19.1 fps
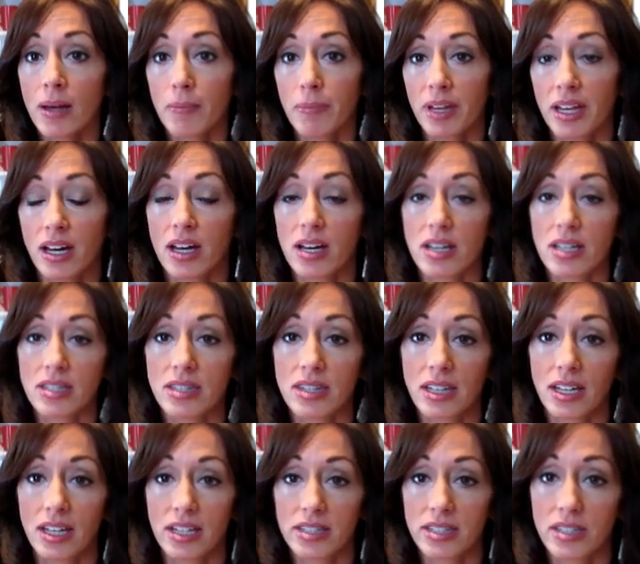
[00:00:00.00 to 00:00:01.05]
because the
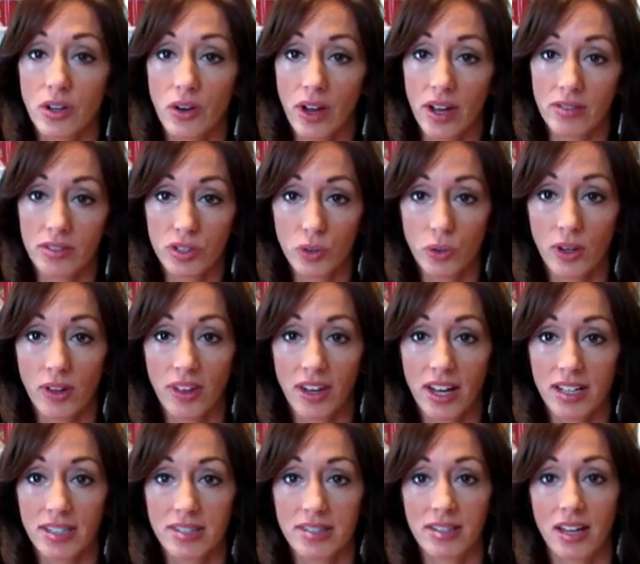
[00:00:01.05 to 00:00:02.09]
kids don't have school the
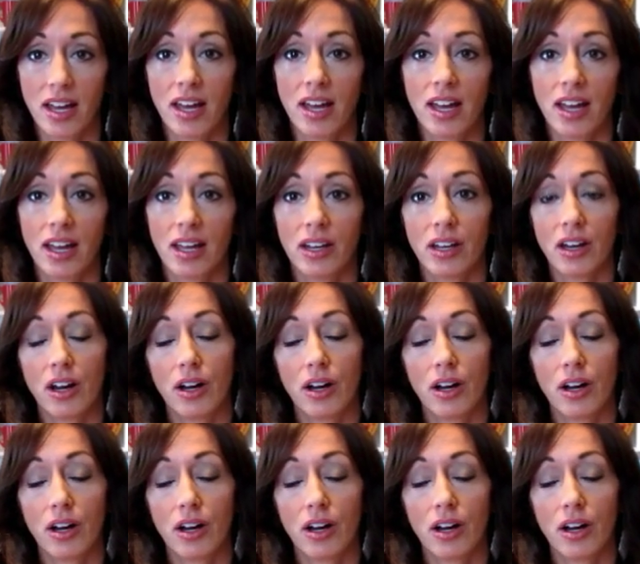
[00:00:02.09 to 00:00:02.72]
next day.